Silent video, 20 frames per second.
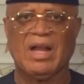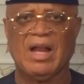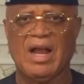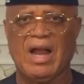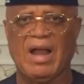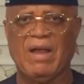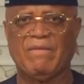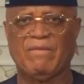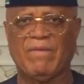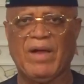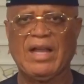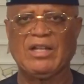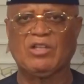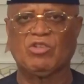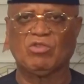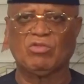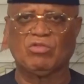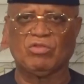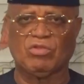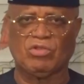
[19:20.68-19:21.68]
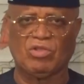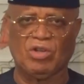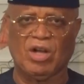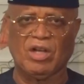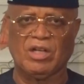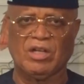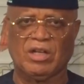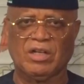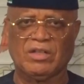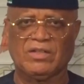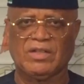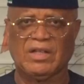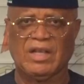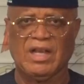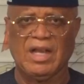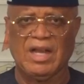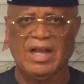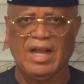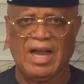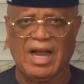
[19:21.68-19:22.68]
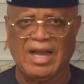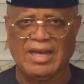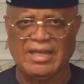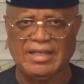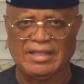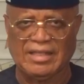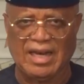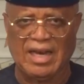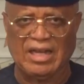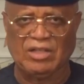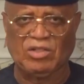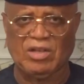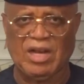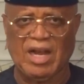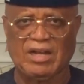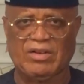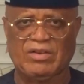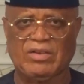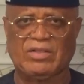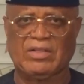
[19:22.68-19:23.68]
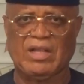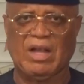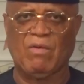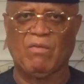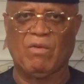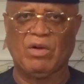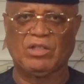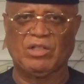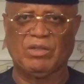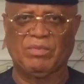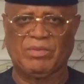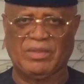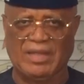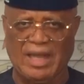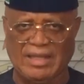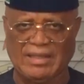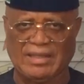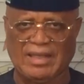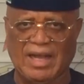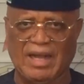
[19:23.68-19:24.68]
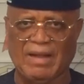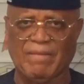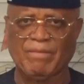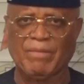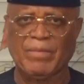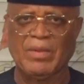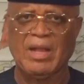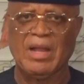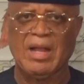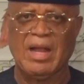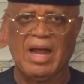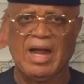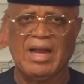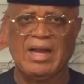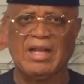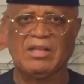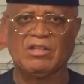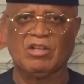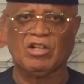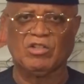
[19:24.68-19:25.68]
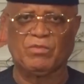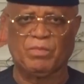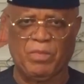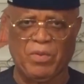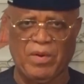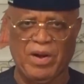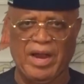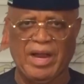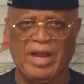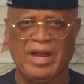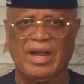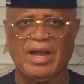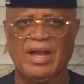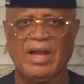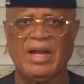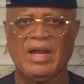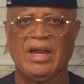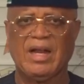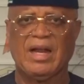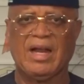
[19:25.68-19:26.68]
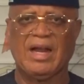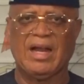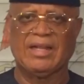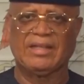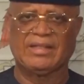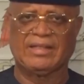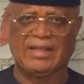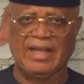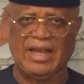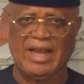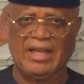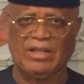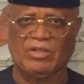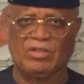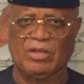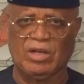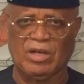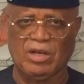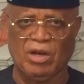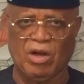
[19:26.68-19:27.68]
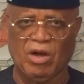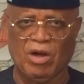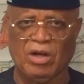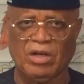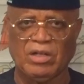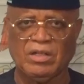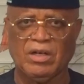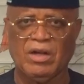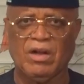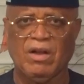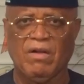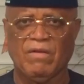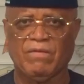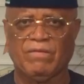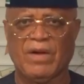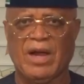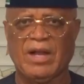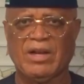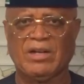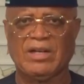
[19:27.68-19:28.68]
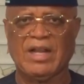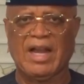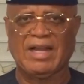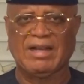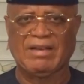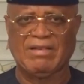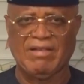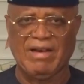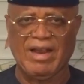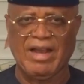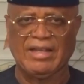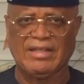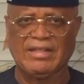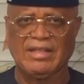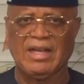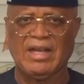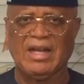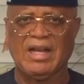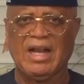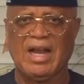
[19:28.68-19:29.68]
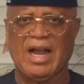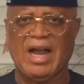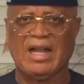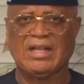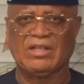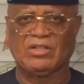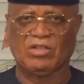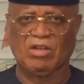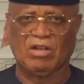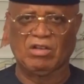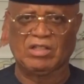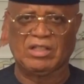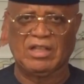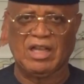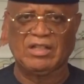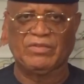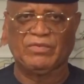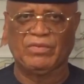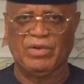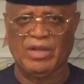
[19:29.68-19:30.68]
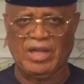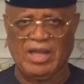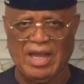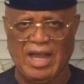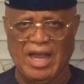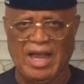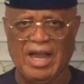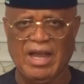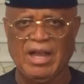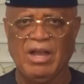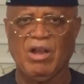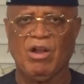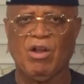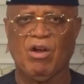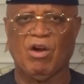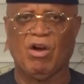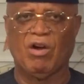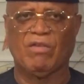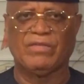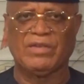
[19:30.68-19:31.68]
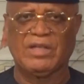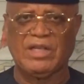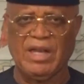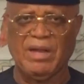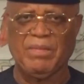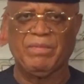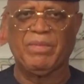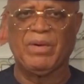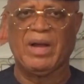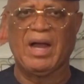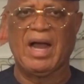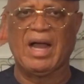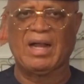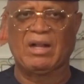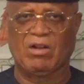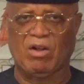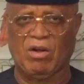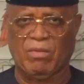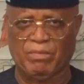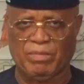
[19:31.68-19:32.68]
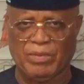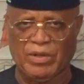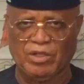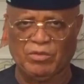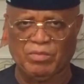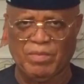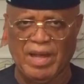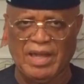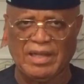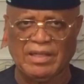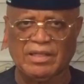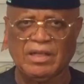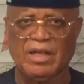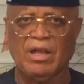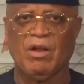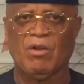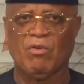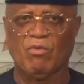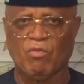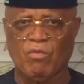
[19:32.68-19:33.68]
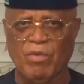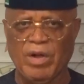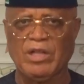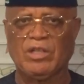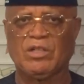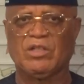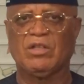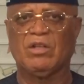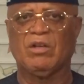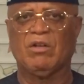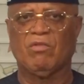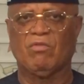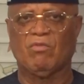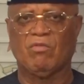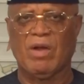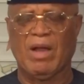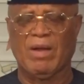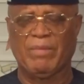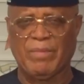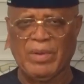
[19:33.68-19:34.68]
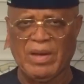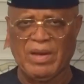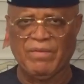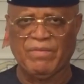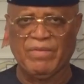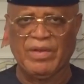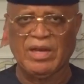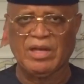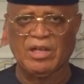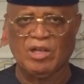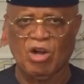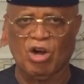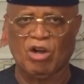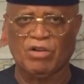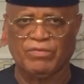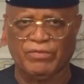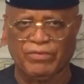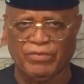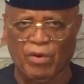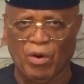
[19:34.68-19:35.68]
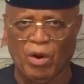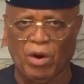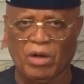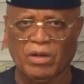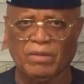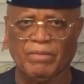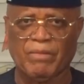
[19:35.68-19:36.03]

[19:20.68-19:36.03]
I invite you to join us at the International Christian Worship Center, and let us pray and sing to the Lord for another great and successful year of deep accomplishments which we are believing God for.